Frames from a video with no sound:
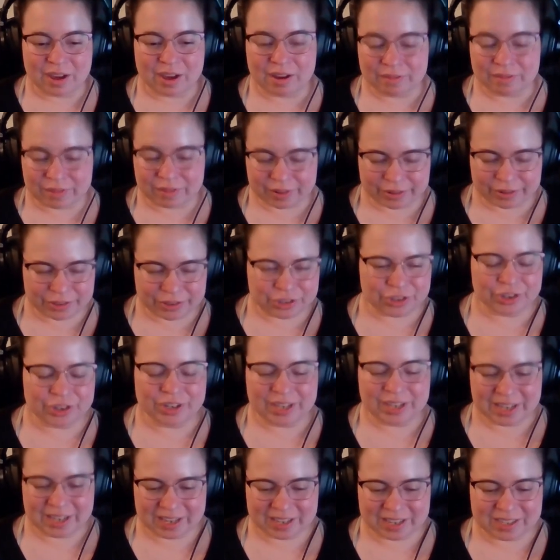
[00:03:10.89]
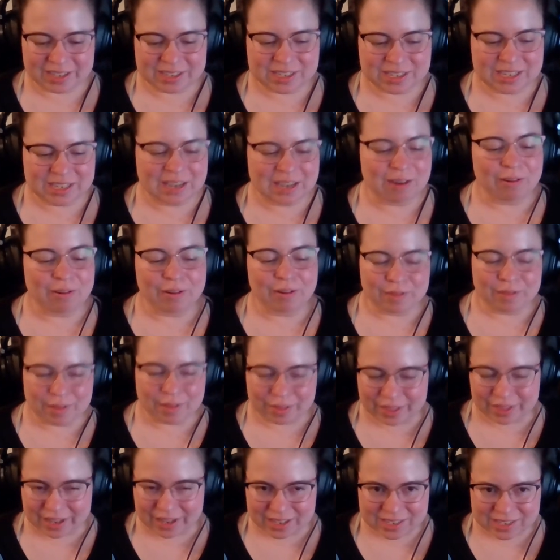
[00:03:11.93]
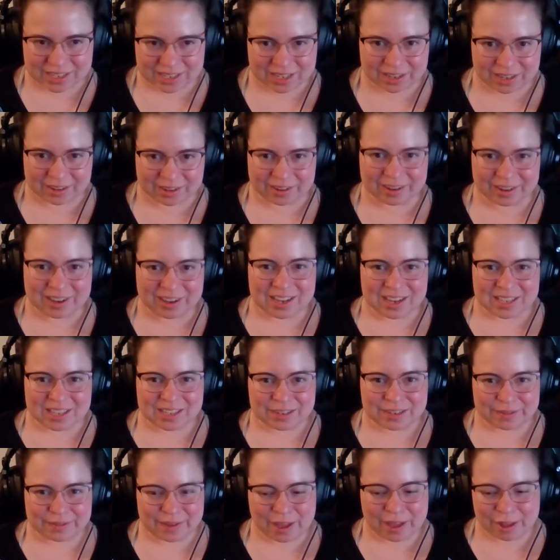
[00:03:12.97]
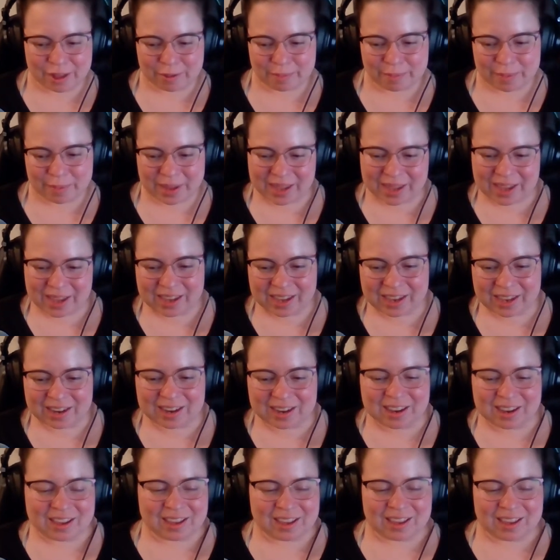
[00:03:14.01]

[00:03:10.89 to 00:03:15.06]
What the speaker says: of your journey and see all of the things that you're developing. And